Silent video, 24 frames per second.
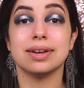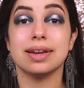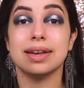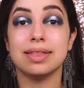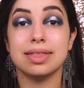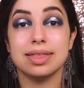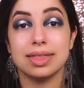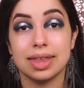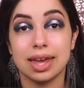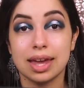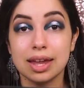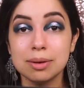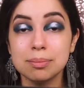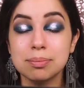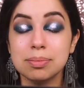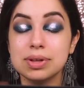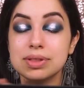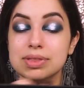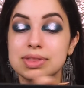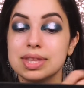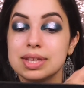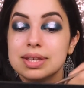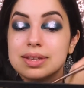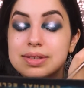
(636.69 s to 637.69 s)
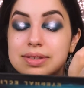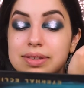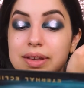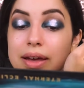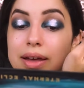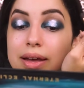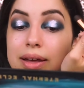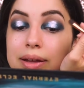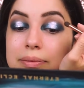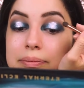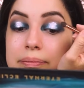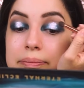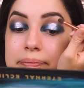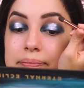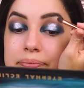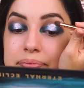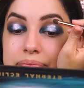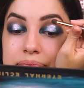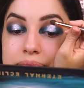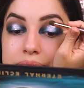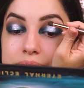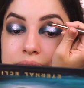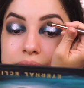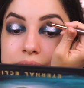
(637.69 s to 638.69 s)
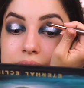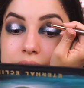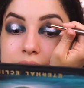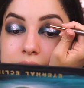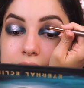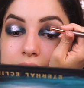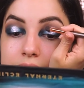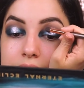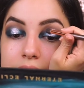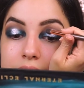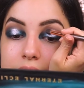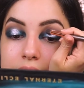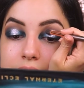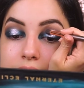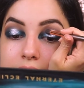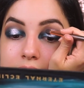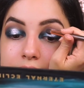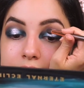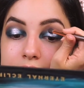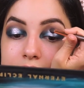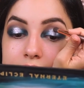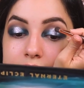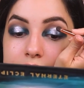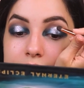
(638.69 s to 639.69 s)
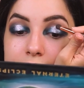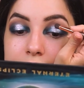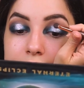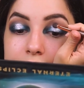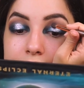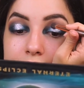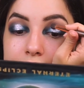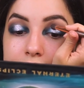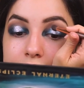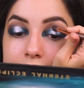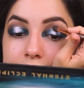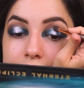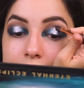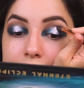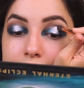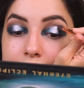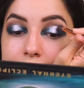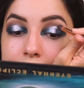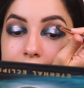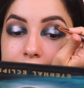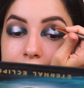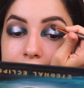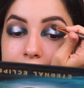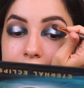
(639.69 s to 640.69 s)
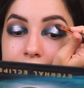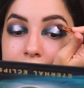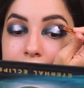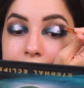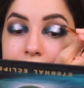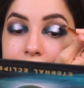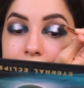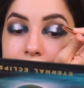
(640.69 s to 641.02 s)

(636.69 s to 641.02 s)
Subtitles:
and then put this on. That's definitely another way